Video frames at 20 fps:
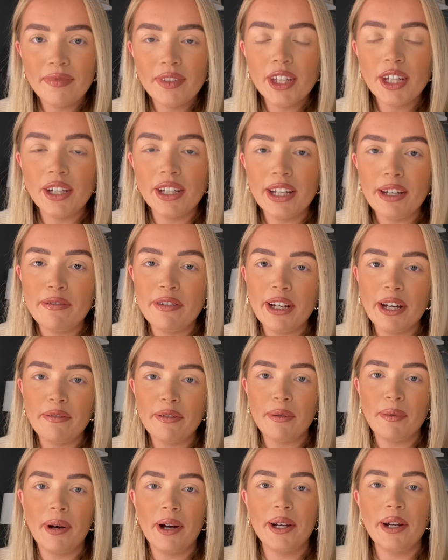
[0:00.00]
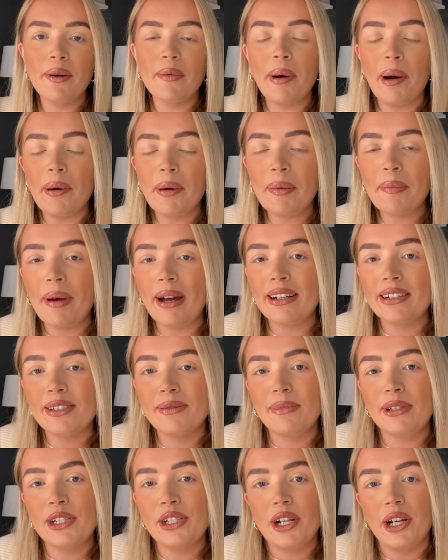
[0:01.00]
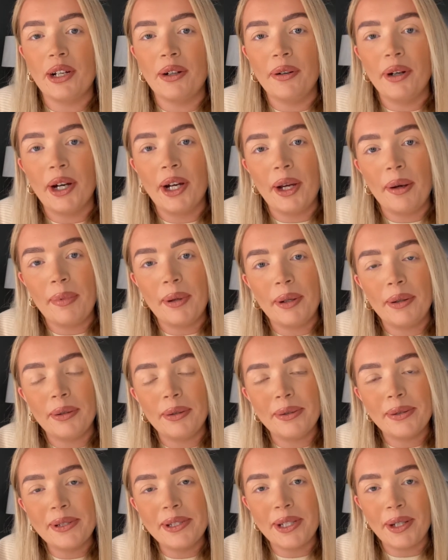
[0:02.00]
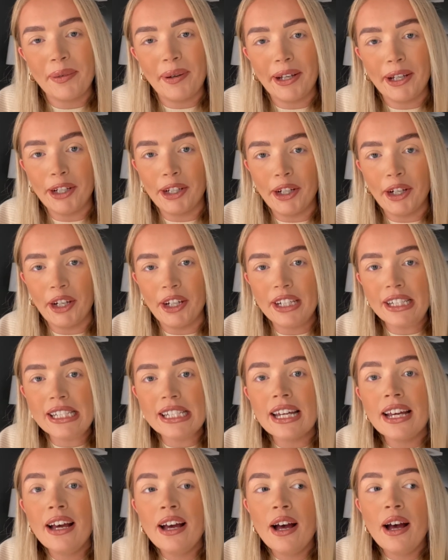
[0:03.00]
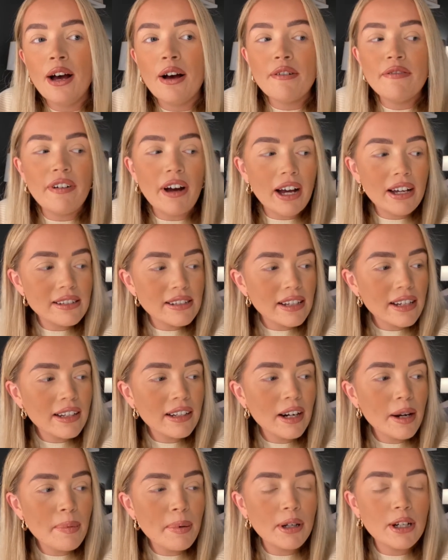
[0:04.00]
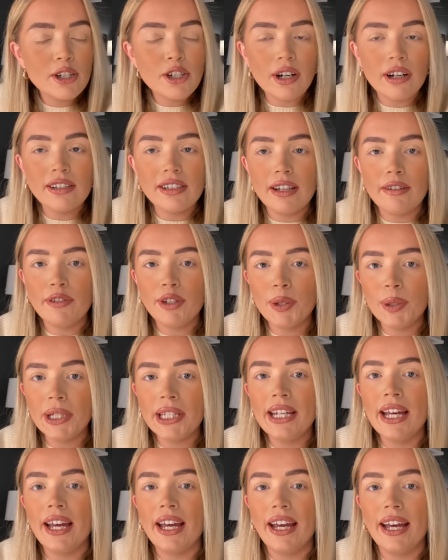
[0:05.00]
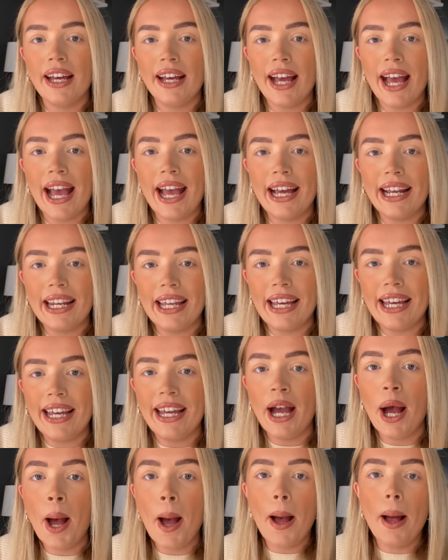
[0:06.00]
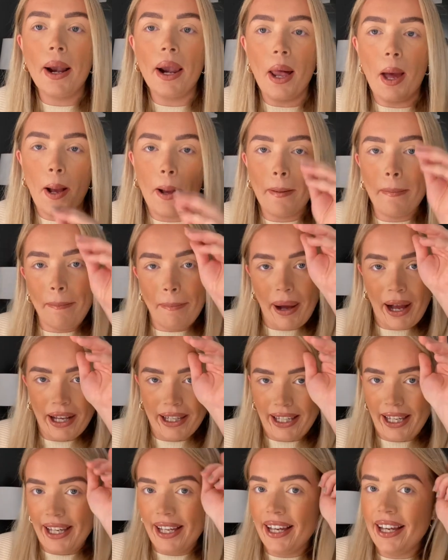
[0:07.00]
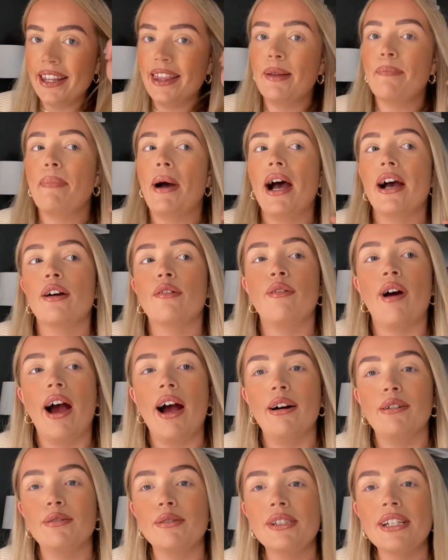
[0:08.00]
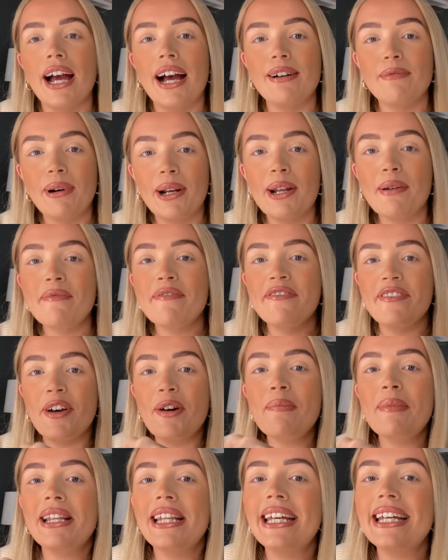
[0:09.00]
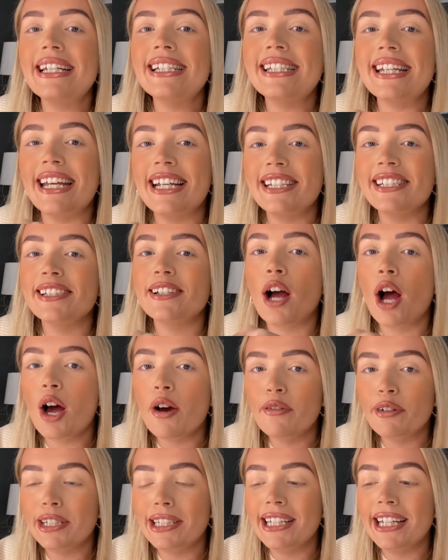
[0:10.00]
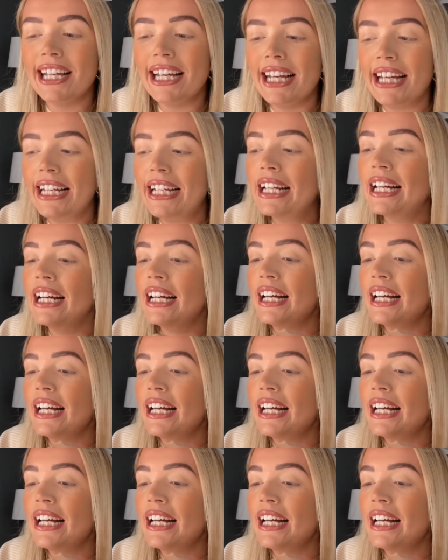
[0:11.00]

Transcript: Good evening everyone, welcome back to my channel. I hope you're all doing good. Firstly, can I apologise if you can hear any like banging in the background? When I'm filming this, it is currently